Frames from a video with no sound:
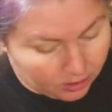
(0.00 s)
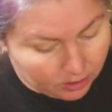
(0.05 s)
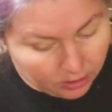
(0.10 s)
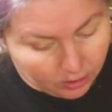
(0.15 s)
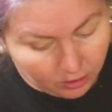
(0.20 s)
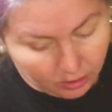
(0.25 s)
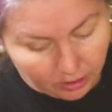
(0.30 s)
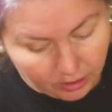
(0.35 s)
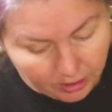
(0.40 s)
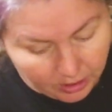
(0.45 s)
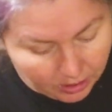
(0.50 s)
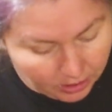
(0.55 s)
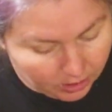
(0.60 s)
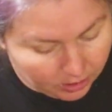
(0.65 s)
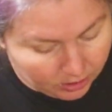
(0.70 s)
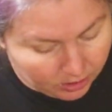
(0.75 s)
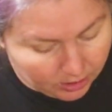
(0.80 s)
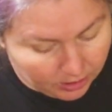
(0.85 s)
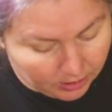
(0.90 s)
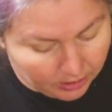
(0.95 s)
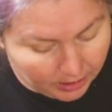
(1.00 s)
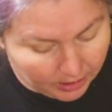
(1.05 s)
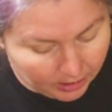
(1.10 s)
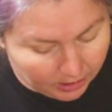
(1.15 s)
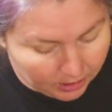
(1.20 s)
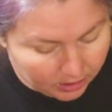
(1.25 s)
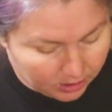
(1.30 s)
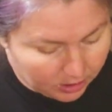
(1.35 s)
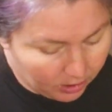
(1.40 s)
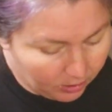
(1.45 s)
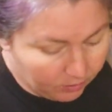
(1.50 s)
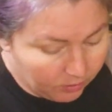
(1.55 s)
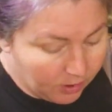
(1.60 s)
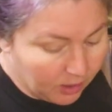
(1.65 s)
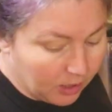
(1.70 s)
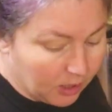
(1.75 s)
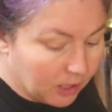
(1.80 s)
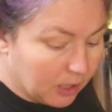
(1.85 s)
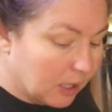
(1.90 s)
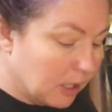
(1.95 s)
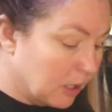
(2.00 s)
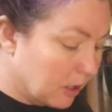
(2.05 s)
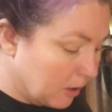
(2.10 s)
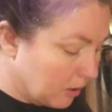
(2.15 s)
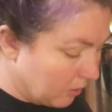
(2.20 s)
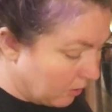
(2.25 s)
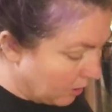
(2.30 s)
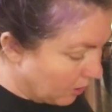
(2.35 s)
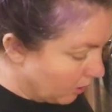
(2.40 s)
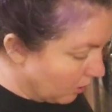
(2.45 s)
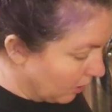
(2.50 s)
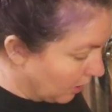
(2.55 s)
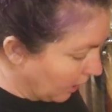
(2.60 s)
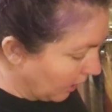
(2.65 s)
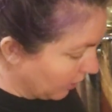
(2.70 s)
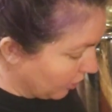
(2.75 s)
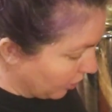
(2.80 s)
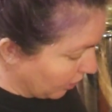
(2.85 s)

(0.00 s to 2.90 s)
they're all getting used to things. So, then you know, you got